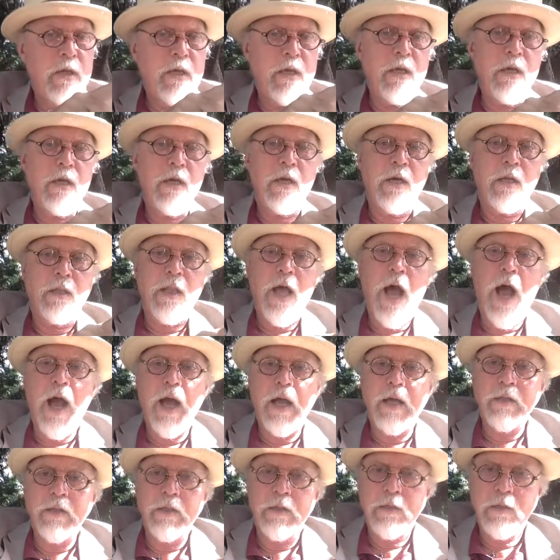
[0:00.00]
the
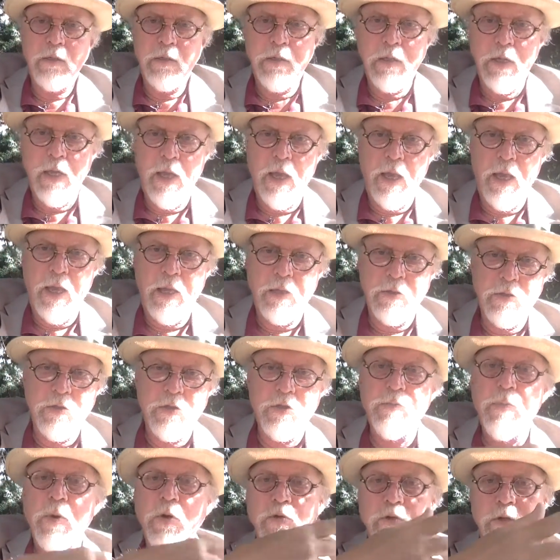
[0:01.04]
allied and
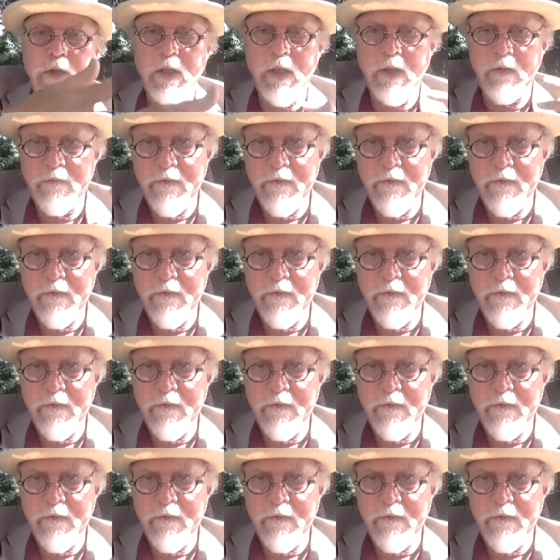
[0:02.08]
supposedly